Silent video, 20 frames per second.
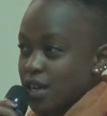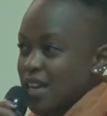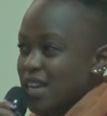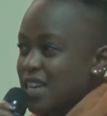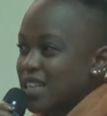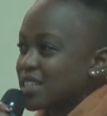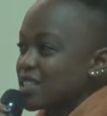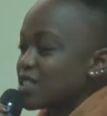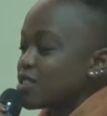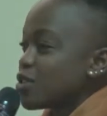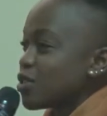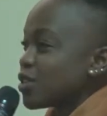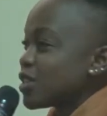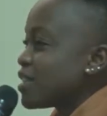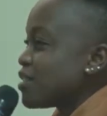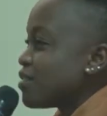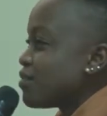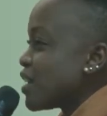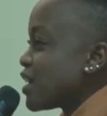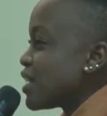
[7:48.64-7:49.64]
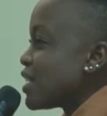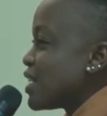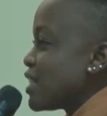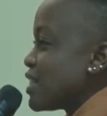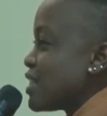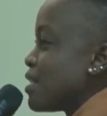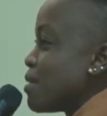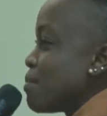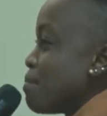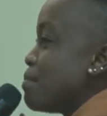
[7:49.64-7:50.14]
It's not even
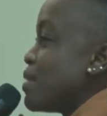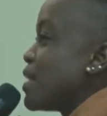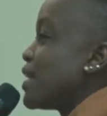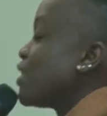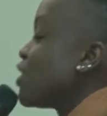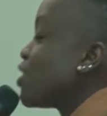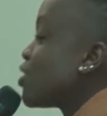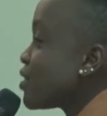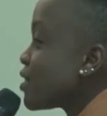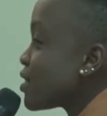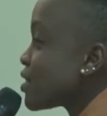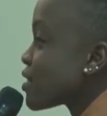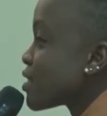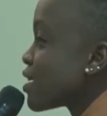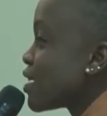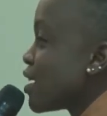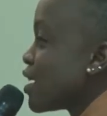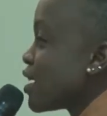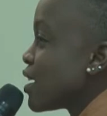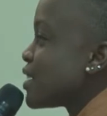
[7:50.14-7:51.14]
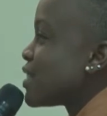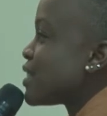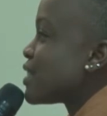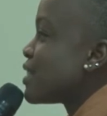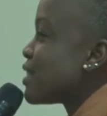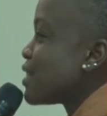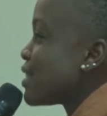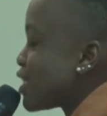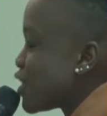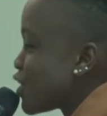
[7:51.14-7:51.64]
in the billions, it's
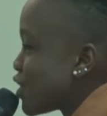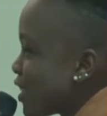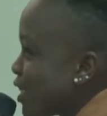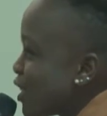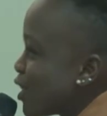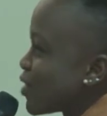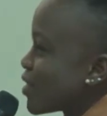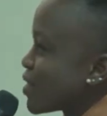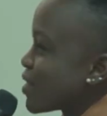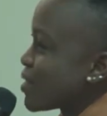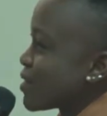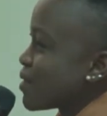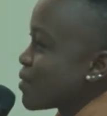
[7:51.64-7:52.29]
in the trillions.